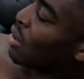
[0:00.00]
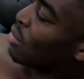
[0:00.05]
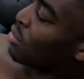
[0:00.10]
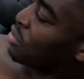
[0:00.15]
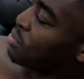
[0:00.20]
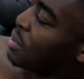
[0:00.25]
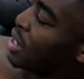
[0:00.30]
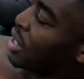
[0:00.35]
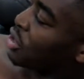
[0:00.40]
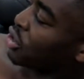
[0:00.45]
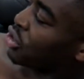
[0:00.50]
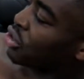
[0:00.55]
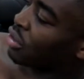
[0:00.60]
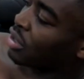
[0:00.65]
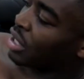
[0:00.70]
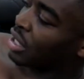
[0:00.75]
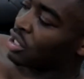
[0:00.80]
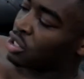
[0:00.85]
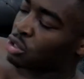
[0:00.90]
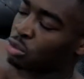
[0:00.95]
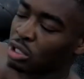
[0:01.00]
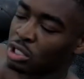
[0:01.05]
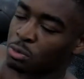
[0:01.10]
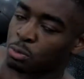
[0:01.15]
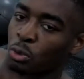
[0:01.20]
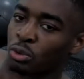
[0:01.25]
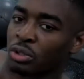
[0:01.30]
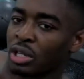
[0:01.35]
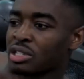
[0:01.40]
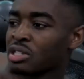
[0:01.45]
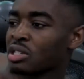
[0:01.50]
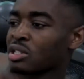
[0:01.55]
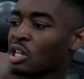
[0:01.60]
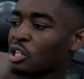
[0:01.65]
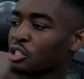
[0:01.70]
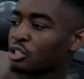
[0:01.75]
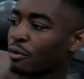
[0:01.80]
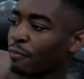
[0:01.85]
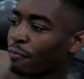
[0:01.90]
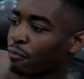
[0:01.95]
was making sure that the Swiss ball doesn't
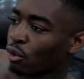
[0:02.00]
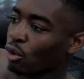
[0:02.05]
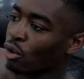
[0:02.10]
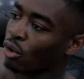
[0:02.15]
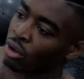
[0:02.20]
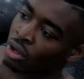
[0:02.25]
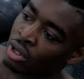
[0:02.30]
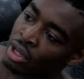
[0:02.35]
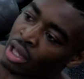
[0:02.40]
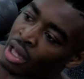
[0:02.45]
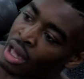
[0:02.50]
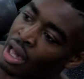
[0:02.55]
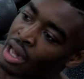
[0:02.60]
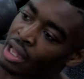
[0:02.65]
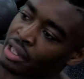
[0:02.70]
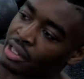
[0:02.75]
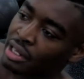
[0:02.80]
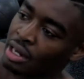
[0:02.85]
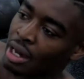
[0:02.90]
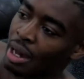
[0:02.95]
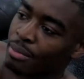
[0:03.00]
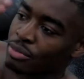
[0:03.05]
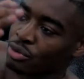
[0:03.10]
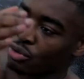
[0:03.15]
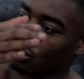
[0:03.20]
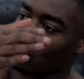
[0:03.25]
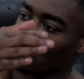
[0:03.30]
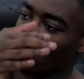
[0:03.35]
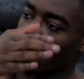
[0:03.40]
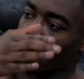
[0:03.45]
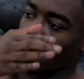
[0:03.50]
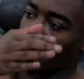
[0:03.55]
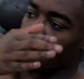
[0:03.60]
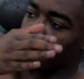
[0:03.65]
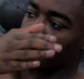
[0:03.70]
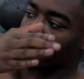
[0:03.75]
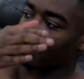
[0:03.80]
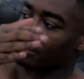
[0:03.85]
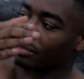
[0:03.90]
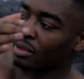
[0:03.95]
touch the floor and it comes all the way up.
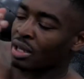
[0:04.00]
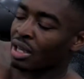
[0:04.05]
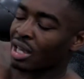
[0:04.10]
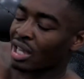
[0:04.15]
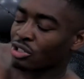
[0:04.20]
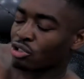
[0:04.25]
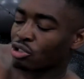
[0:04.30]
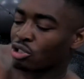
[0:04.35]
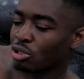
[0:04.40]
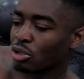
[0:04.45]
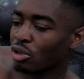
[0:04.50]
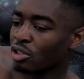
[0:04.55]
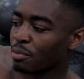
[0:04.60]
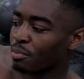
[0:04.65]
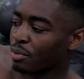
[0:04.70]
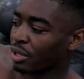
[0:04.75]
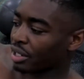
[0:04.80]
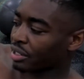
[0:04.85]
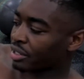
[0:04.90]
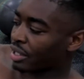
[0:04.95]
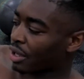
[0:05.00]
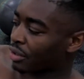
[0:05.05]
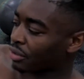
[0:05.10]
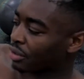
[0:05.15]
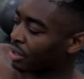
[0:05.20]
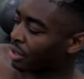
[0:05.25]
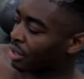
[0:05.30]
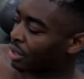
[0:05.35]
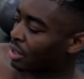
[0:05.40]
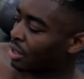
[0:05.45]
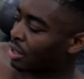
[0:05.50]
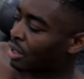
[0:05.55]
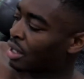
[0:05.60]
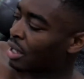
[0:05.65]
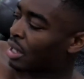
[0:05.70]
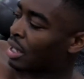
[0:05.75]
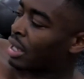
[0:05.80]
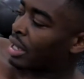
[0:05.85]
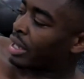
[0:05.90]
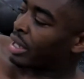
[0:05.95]
And you slowly bring it down.
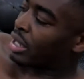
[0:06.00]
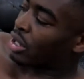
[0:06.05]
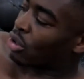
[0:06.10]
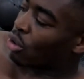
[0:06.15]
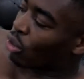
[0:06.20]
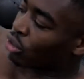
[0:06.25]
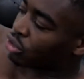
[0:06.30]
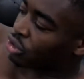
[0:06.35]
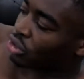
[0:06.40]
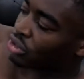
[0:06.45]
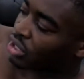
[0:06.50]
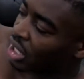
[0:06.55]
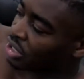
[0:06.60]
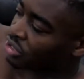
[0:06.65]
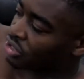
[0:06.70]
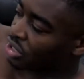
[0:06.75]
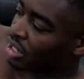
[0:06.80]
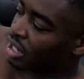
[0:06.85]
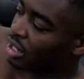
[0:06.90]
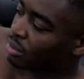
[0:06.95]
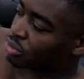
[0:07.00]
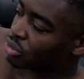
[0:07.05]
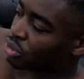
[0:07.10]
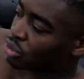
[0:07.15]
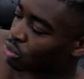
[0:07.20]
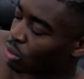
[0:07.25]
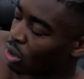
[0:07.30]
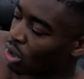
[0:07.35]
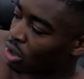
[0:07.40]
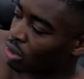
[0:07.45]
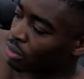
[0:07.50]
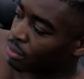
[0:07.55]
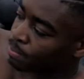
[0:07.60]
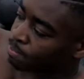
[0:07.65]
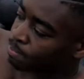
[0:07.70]
It also does your hips as well.